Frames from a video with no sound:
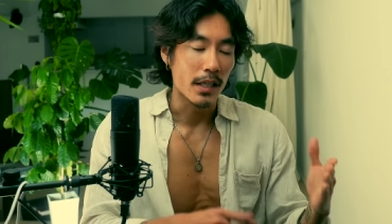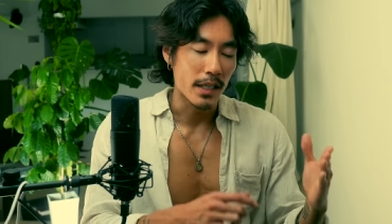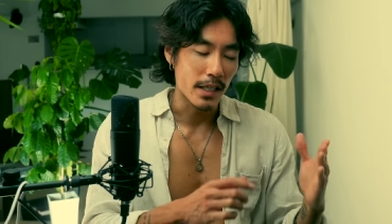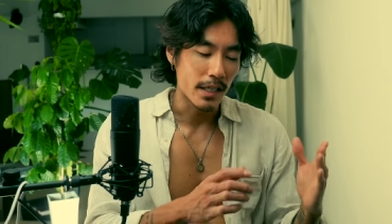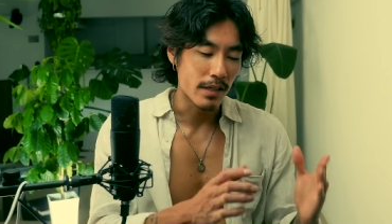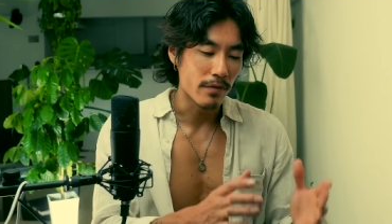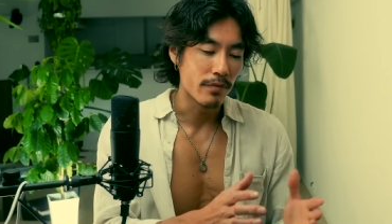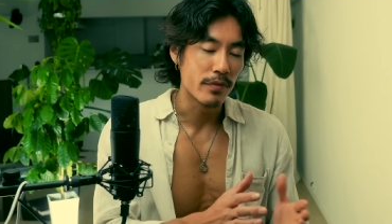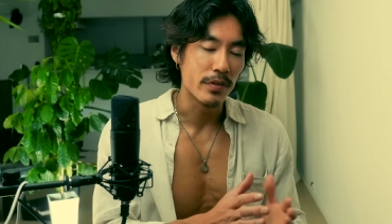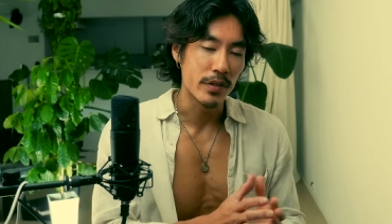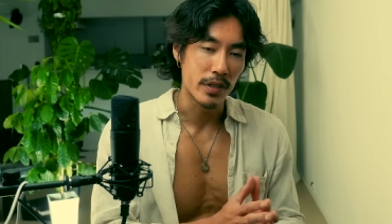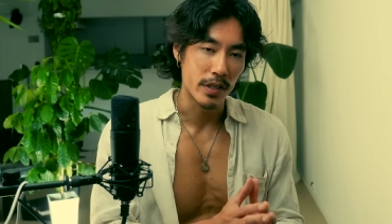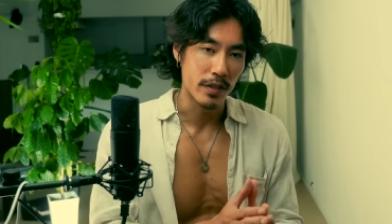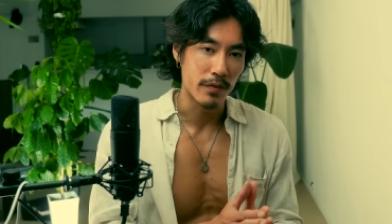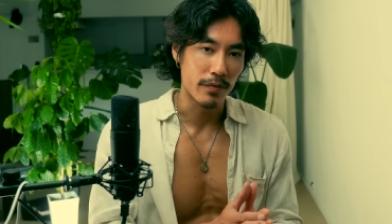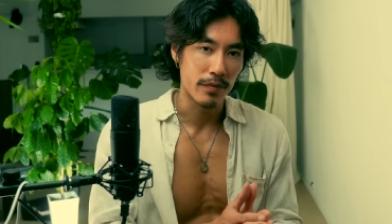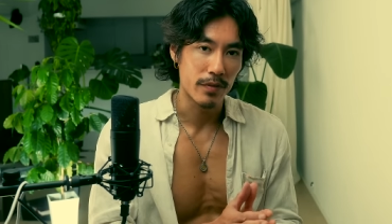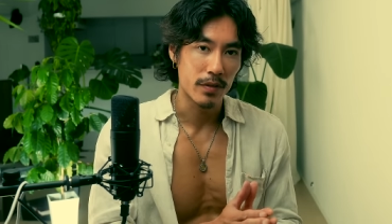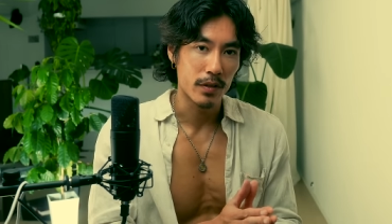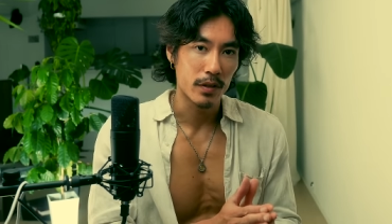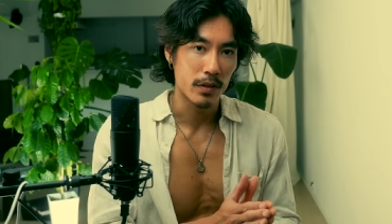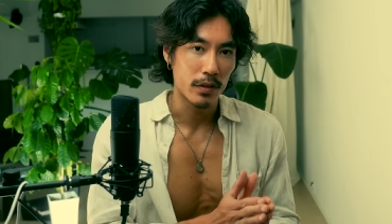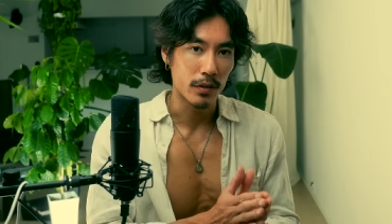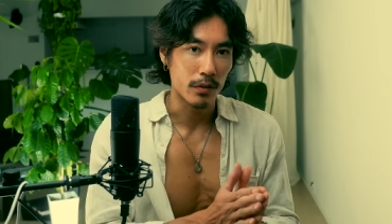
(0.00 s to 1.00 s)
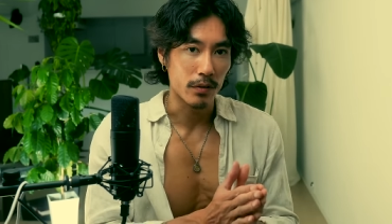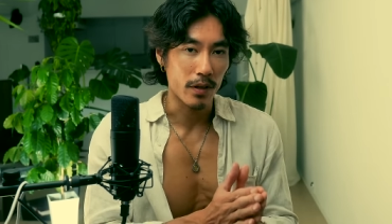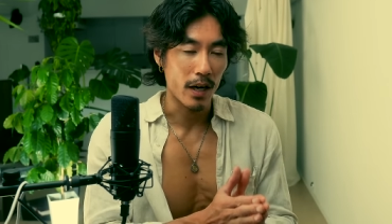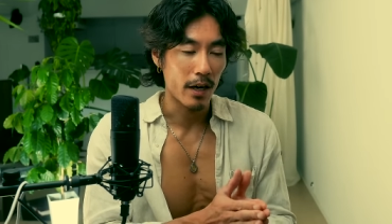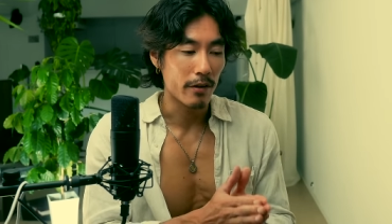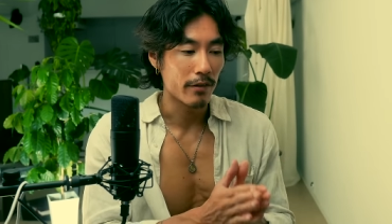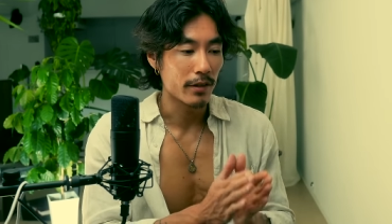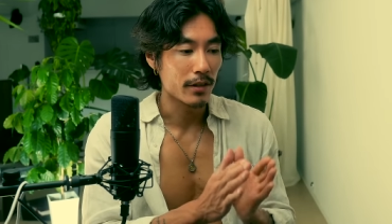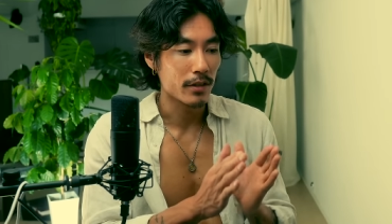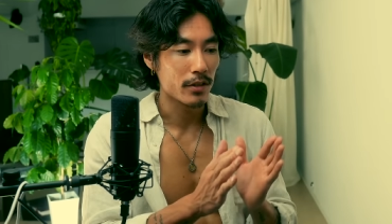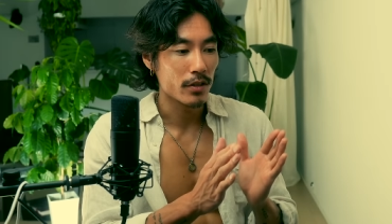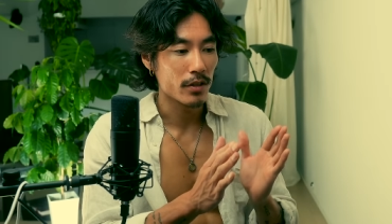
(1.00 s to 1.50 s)
even if your
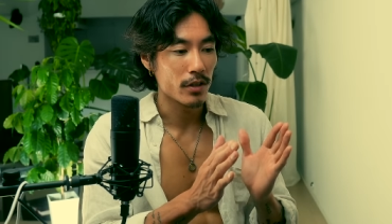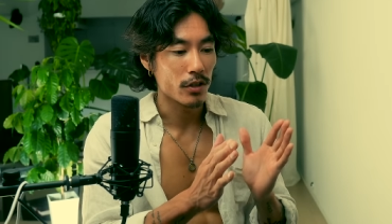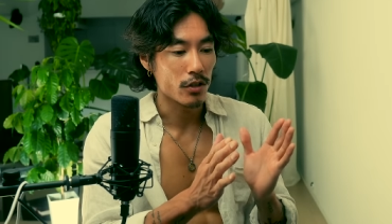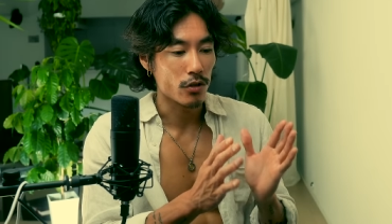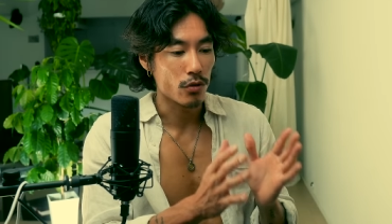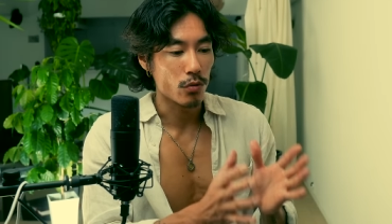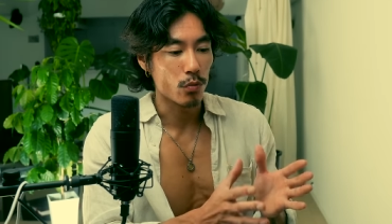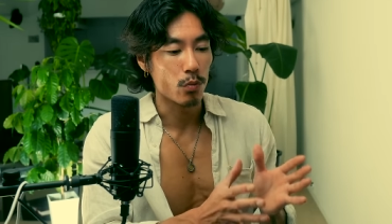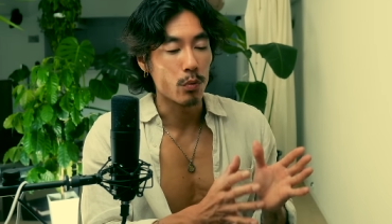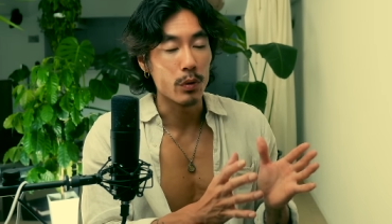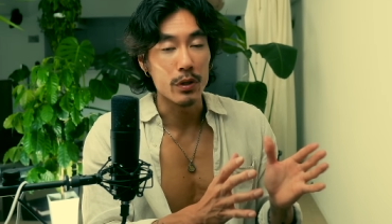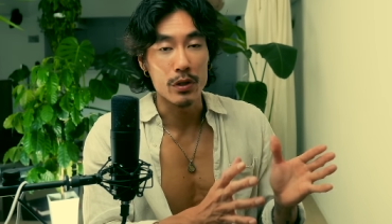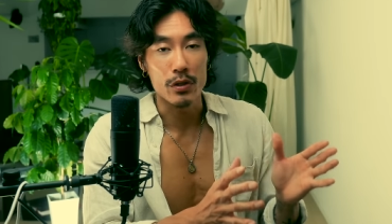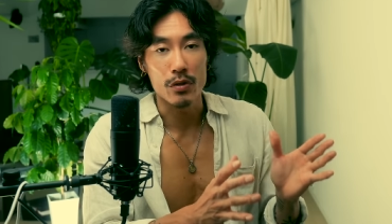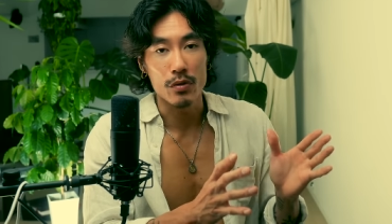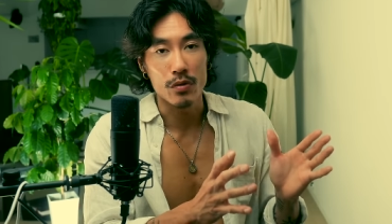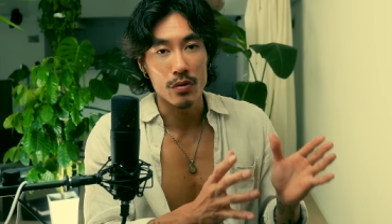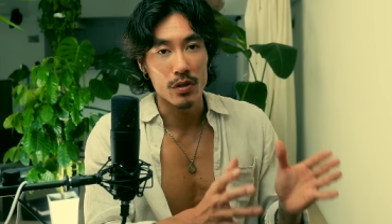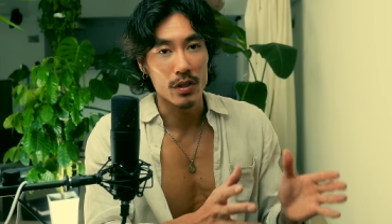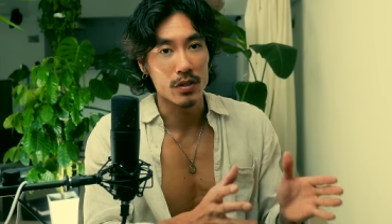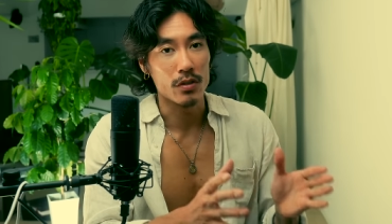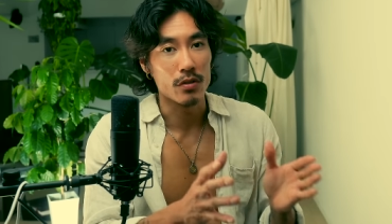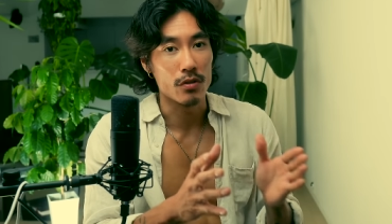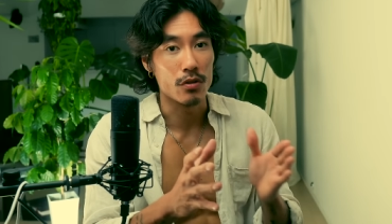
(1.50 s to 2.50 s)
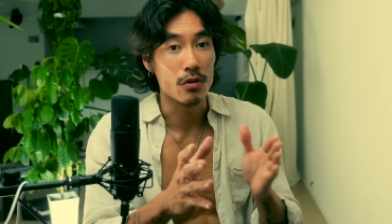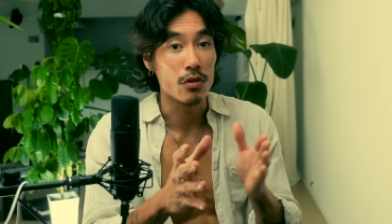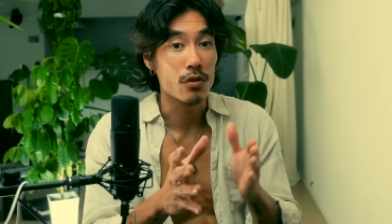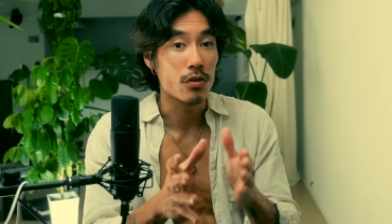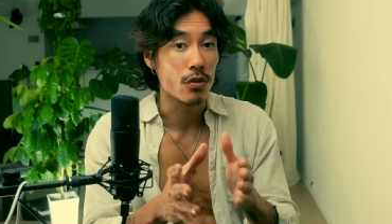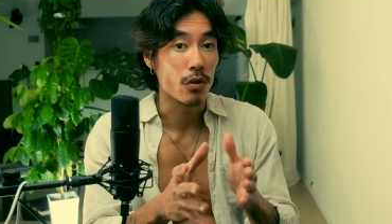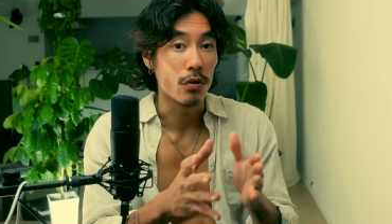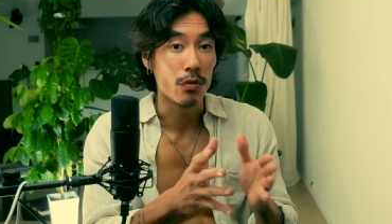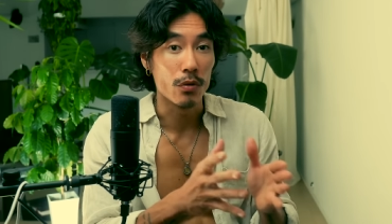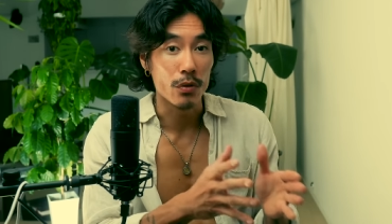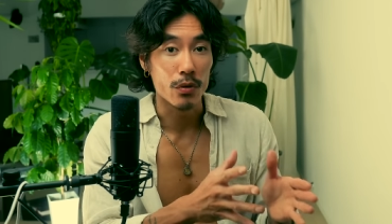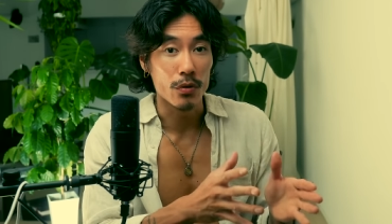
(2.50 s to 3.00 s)
current situation doesn't
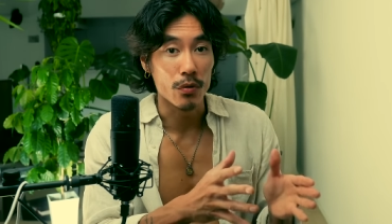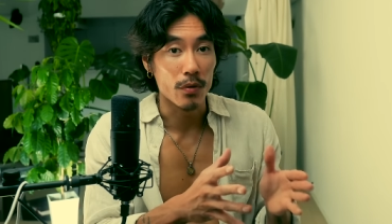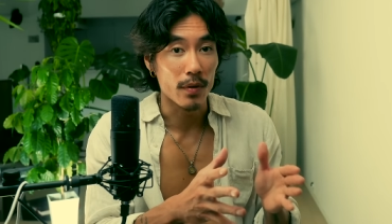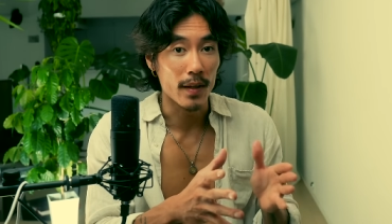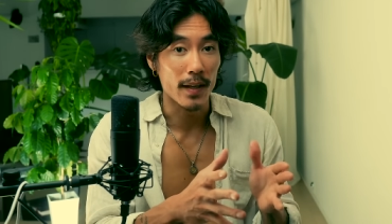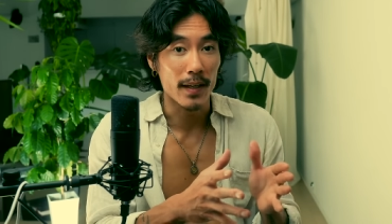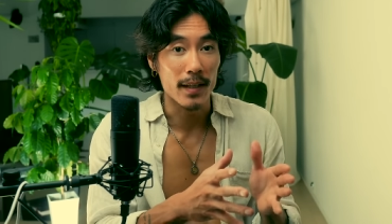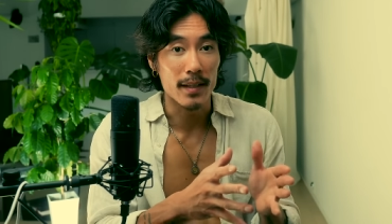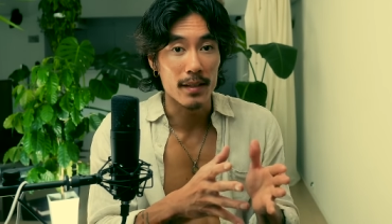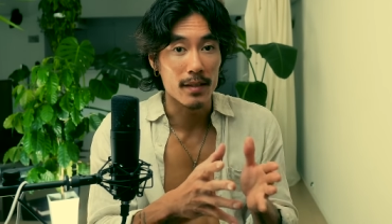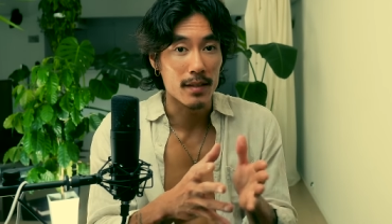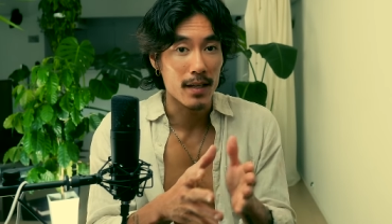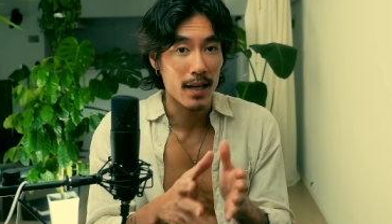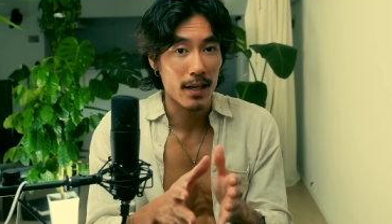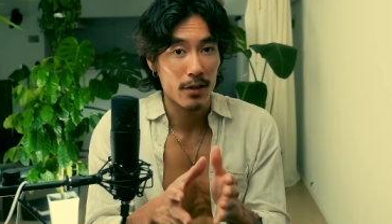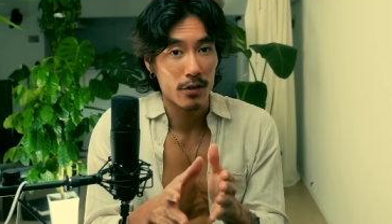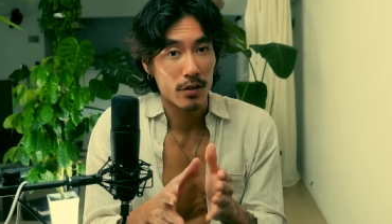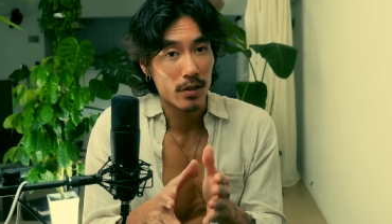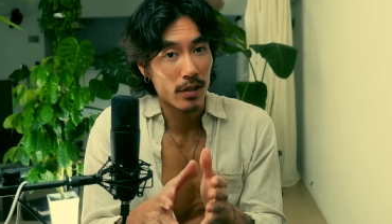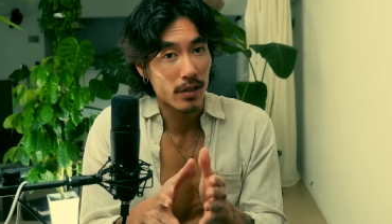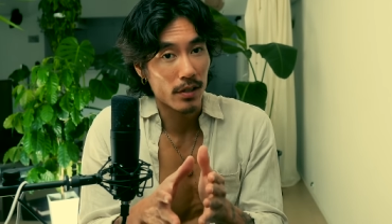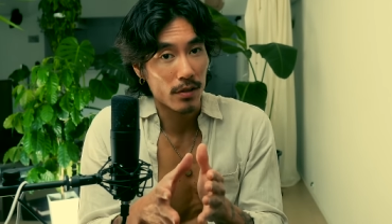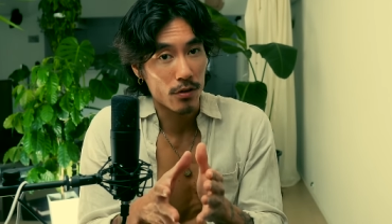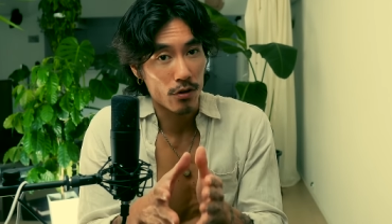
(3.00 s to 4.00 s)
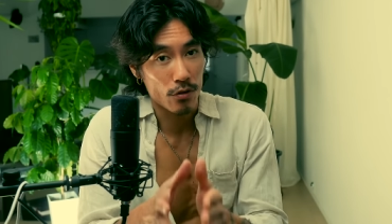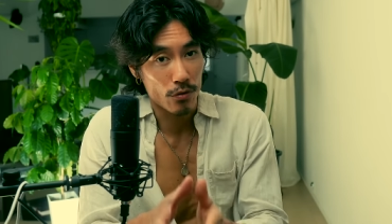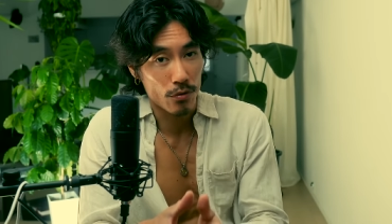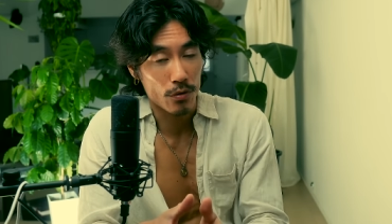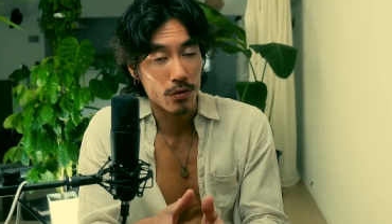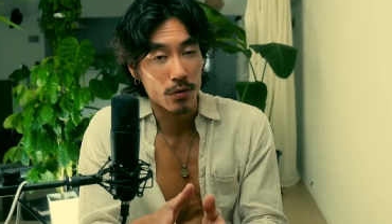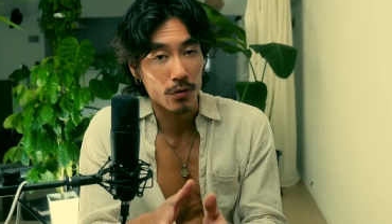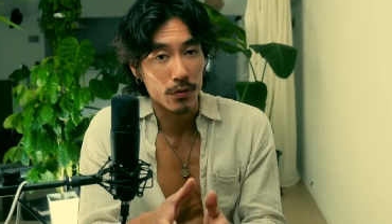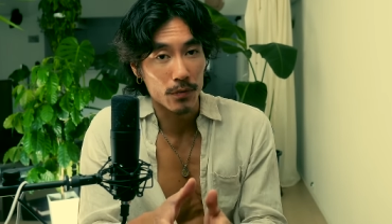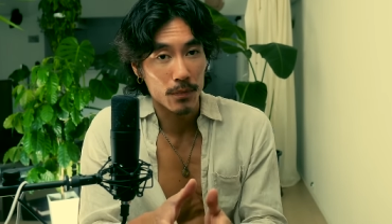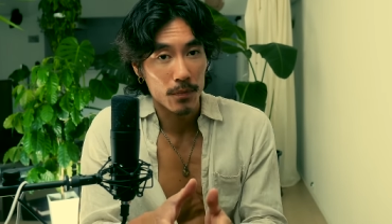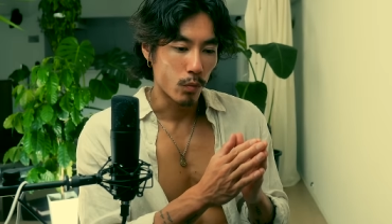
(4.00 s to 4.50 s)
show you that it's actually
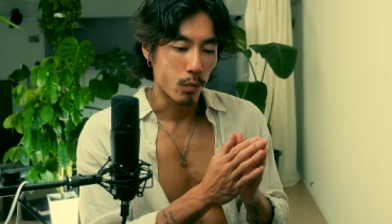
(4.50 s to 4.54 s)
true.